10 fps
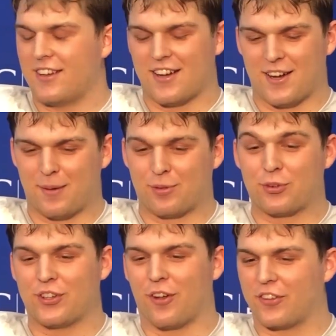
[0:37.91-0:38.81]
So I
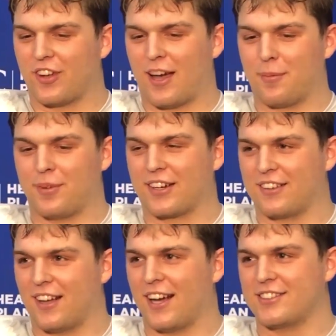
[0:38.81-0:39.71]
was eating all the time in
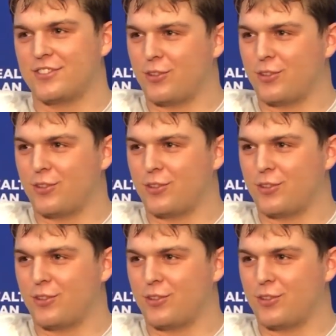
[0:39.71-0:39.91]
class,